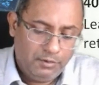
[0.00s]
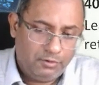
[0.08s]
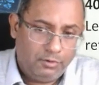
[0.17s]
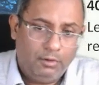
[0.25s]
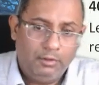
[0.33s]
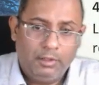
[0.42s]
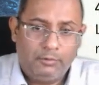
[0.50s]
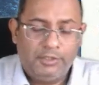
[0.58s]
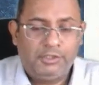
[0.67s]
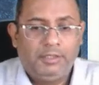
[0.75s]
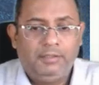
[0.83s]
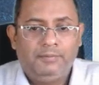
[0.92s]
solve the
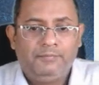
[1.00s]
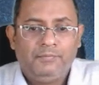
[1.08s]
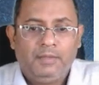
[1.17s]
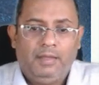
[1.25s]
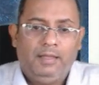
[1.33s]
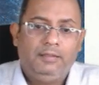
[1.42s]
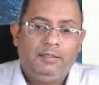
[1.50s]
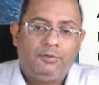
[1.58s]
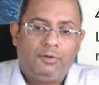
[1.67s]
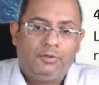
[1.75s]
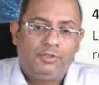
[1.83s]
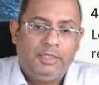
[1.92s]
question, and then
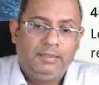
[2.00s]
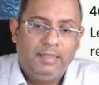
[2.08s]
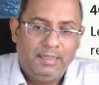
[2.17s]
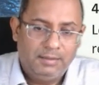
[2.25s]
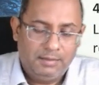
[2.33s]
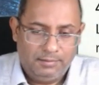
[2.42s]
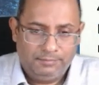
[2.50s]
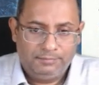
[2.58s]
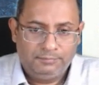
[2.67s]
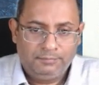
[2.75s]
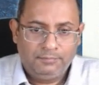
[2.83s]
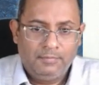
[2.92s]
cross-check the answer.
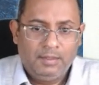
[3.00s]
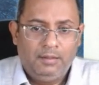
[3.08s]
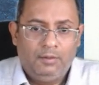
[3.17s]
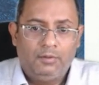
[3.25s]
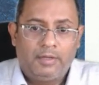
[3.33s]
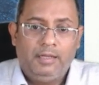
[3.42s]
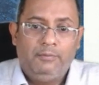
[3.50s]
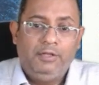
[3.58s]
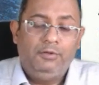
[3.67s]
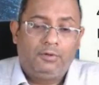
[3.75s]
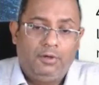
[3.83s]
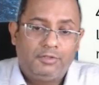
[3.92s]
Okay,
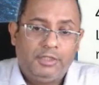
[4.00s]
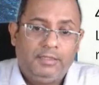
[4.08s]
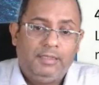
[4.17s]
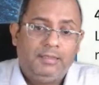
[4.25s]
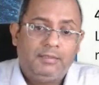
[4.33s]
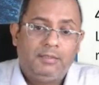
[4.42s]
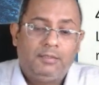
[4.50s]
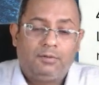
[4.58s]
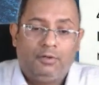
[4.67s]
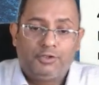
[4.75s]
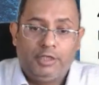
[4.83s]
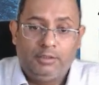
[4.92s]
when you cross-check the answer,
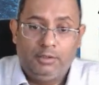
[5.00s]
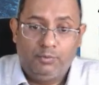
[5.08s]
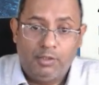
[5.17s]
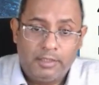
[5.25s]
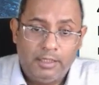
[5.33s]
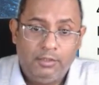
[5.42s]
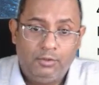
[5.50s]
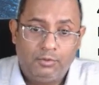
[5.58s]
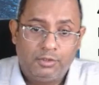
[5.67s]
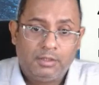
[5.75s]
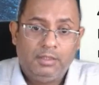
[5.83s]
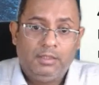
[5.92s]
cross-check the working
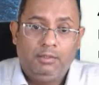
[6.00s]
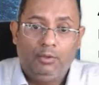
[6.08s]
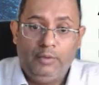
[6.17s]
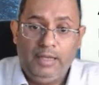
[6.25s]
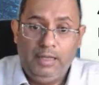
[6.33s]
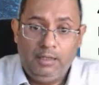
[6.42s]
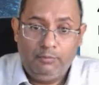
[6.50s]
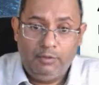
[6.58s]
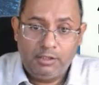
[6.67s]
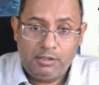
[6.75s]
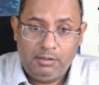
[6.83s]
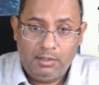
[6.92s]
notes, the way in
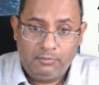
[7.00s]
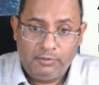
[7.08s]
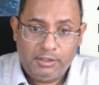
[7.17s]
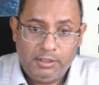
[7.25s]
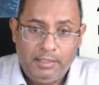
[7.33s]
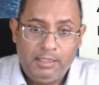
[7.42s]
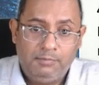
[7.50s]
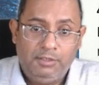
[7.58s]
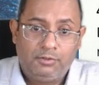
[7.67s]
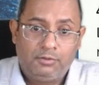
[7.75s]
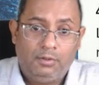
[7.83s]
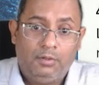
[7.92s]
which the question has
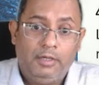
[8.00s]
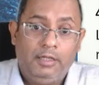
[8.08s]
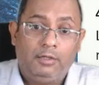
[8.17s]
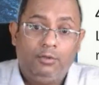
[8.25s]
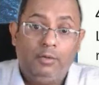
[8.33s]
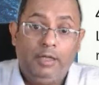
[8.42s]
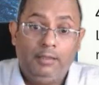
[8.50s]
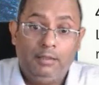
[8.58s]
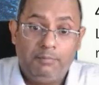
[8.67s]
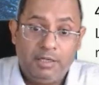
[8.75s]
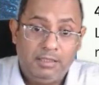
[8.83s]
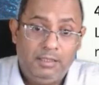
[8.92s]
been solved, including
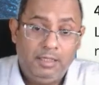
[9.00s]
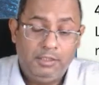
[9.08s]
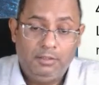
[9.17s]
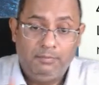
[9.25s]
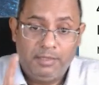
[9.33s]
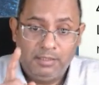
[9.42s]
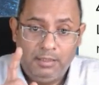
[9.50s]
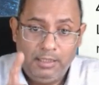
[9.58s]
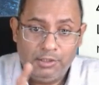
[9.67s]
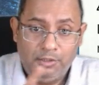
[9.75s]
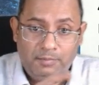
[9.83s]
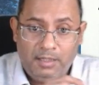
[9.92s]
the presentation.
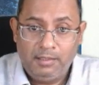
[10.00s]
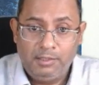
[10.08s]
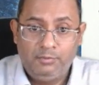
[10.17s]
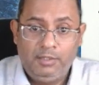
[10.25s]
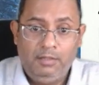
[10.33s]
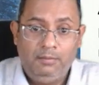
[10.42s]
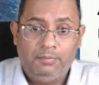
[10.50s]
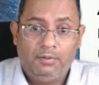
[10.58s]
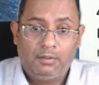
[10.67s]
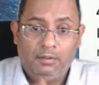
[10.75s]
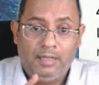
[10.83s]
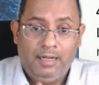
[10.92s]
Presentation part is very
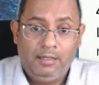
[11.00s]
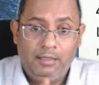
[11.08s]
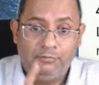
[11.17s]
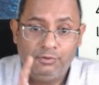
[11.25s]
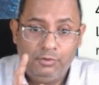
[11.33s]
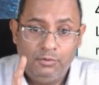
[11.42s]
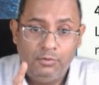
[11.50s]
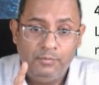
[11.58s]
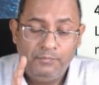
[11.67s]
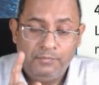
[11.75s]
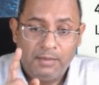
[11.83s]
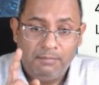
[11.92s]
important. That gives
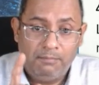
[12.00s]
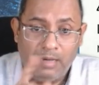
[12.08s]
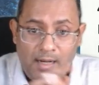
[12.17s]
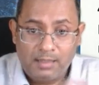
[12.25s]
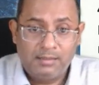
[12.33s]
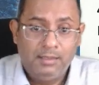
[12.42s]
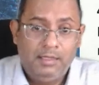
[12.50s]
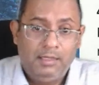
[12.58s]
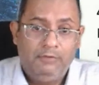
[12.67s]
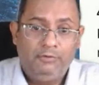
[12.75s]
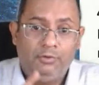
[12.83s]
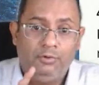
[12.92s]
you marks.
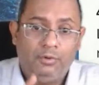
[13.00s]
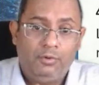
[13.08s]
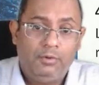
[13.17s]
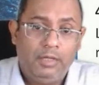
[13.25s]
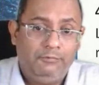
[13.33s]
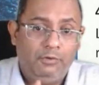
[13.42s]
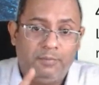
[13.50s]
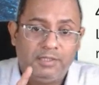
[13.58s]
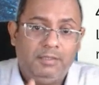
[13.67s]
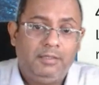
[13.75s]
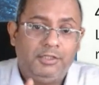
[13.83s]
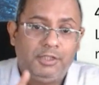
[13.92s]
If your
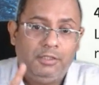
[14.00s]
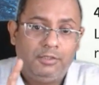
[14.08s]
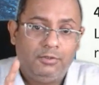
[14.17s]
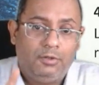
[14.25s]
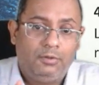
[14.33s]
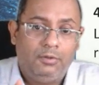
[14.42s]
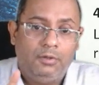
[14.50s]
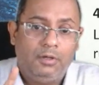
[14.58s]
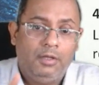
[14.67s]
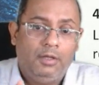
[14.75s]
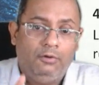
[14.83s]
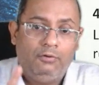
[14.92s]
presentation is not good,
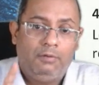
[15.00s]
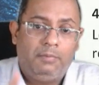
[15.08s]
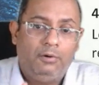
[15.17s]
you are